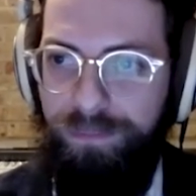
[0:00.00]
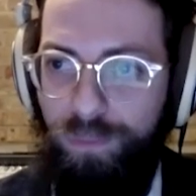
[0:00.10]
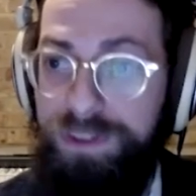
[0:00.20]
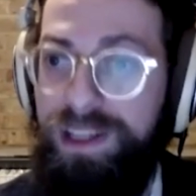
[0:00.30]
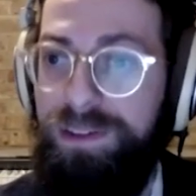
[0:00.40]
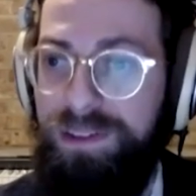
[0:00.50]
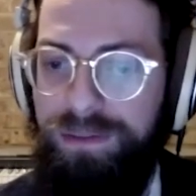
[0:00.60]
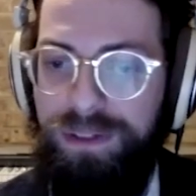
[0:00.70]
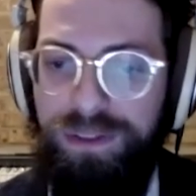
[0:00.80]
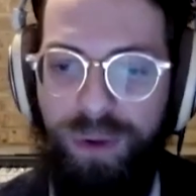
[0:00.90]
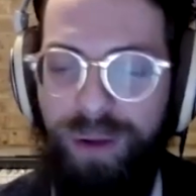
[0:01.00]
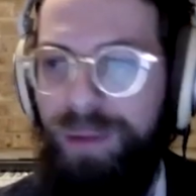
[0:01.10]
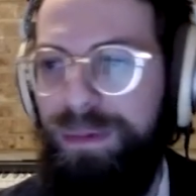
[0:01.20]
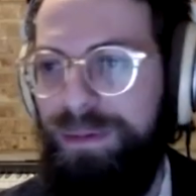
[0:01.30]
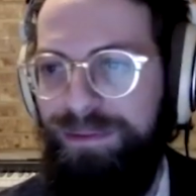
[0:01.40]
what's outside of us.
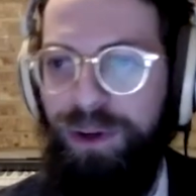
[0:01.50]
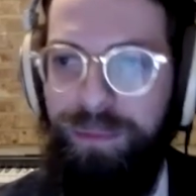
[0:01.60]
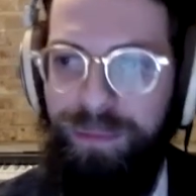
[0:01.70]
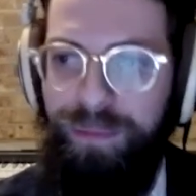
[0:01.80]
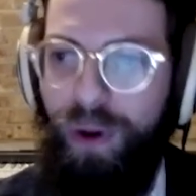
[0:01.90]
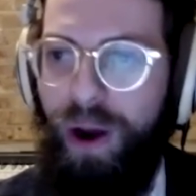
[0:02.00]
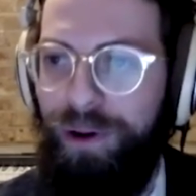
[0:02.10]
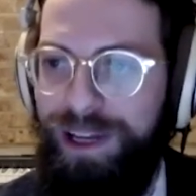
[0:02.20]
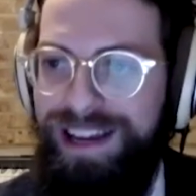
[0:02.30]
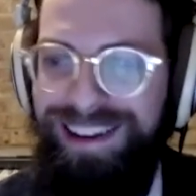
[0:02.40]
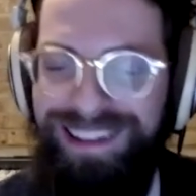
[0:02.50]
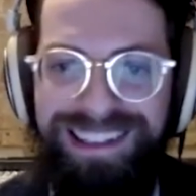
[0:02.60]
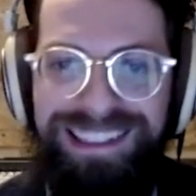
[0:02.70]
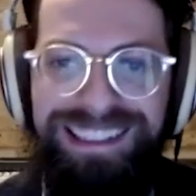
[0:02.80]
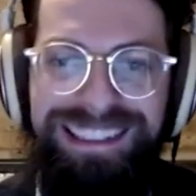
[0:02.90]
Maybe, priority.
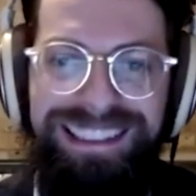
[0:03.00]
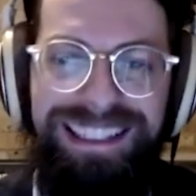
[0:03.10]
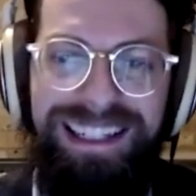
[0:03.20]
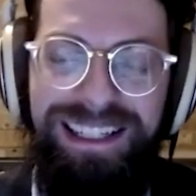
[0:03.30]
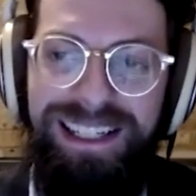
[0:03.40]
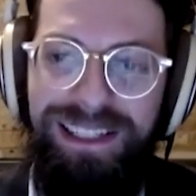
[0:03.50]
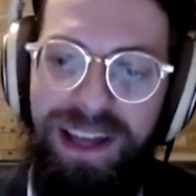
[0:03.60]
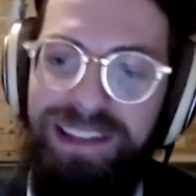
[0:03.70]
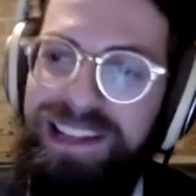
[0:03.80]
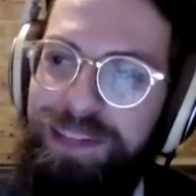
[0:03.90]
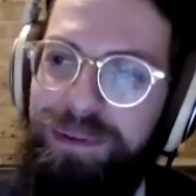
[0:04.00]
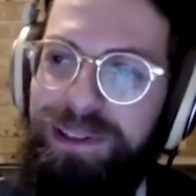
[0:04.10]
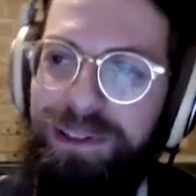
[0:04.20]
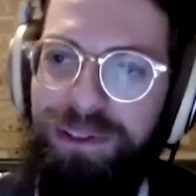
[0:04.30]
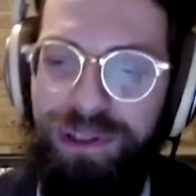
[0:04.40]
So that takes me to
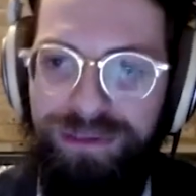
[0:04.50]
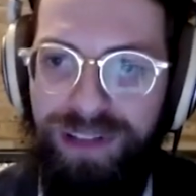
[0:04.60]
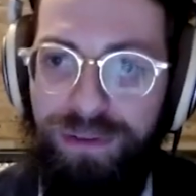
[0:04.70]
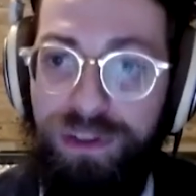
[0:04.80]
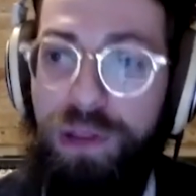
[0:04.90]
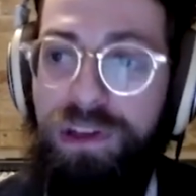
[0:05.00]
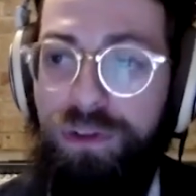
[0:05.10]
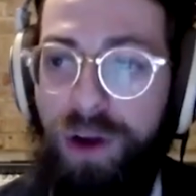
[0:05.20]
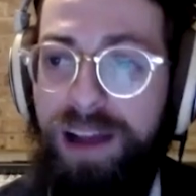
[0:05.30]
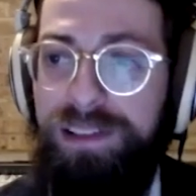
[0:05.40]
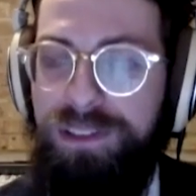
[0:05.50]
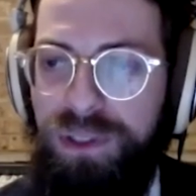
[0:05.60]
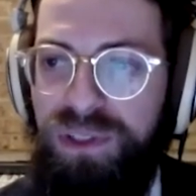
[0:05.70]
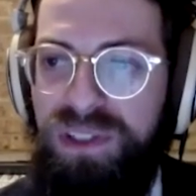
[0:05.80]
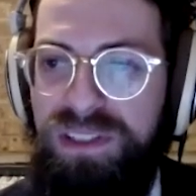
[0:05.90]
the Tree of Life, which I think tries to
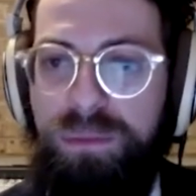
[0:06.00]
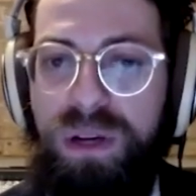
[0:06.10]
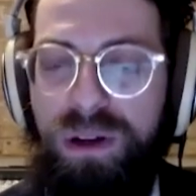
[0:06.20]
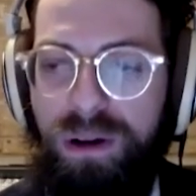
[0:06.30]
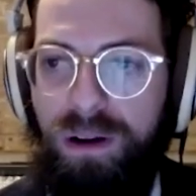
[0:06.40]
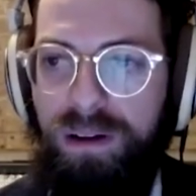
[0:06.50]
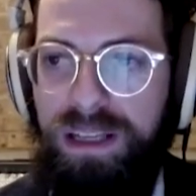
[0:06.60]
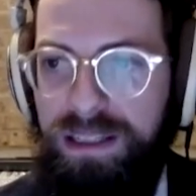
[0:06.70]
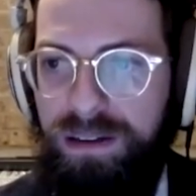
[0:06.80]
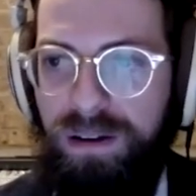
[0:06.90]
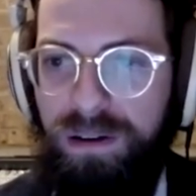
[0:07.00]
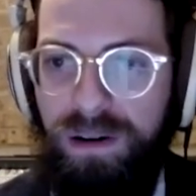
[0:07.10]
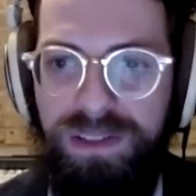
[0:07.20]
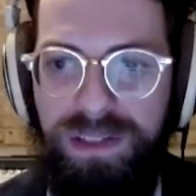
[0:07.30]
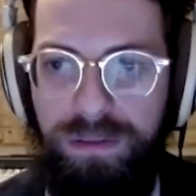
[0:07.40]
turn this mirror in on
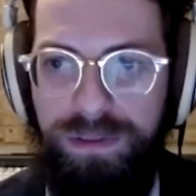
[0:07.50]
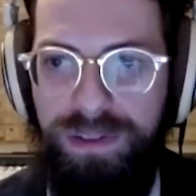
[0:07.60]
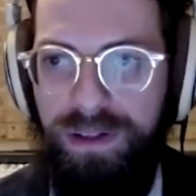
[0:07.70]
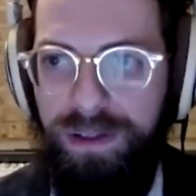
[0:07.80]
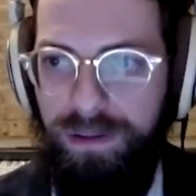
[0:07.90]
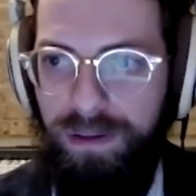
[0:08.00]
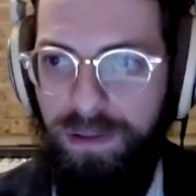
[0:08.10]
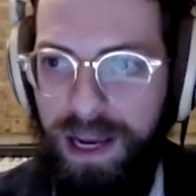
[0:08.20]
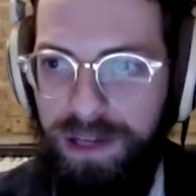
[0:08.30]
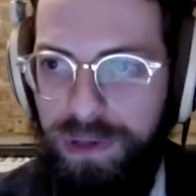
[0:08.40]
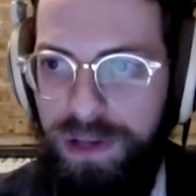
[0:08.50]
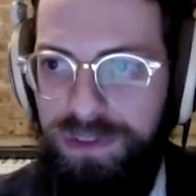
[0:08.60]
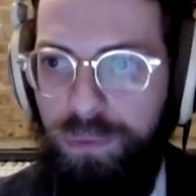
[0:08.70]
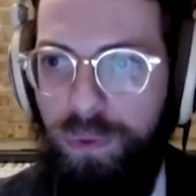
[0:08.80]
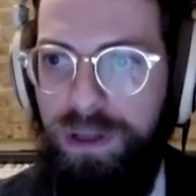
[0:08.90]
ourselves. Like
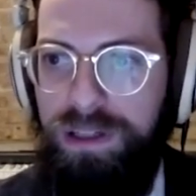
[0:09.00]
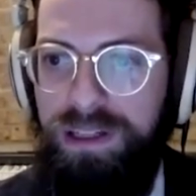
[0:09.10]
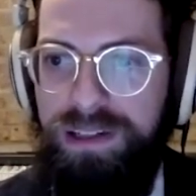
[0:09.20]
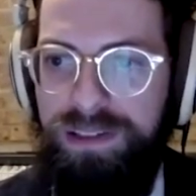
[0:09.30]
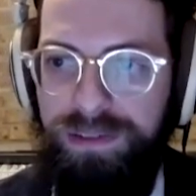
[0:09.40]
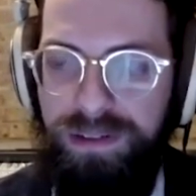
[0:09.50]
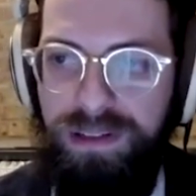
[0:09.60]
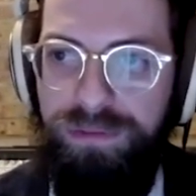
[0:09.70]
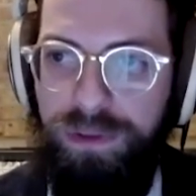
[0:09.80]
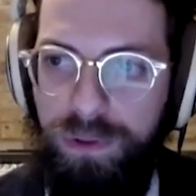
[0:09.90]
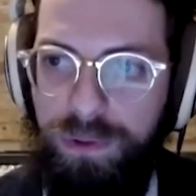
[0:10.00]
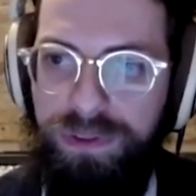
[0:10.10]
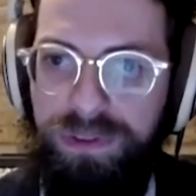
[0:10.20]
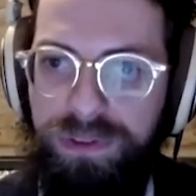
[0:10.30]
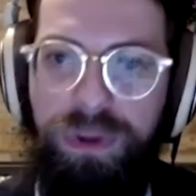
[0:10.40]
2001, it is difficult
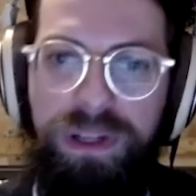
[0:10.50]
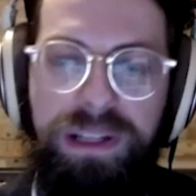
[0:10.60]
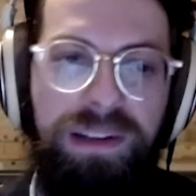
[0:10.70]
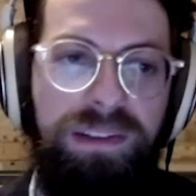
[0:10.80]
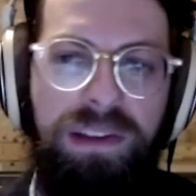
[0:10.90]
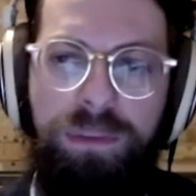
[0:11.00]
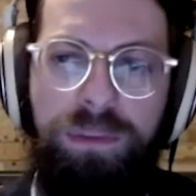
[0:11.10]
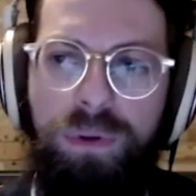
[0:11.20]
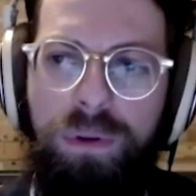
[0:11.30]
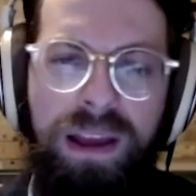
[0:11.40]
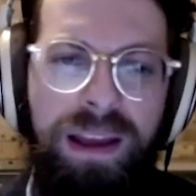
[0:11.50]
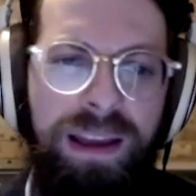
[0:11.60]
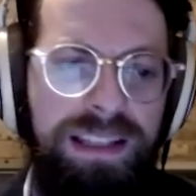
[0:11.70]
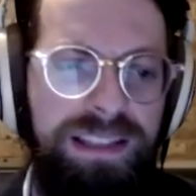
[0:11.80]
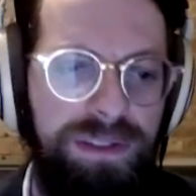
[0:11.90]
and somewhat inaccessible.
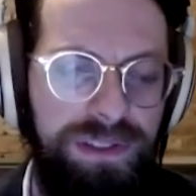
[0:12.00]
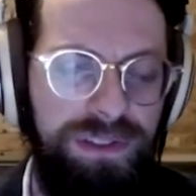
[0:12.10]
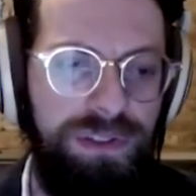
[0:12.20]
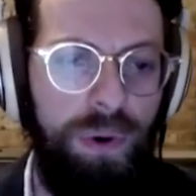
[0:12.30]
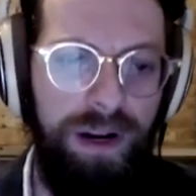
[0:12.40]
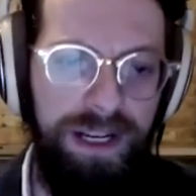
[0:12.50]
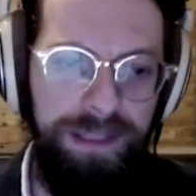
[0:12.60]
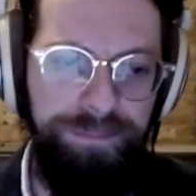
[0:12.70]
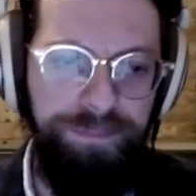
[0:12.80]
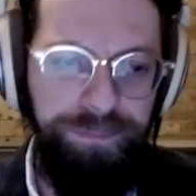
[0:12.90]
It tells the story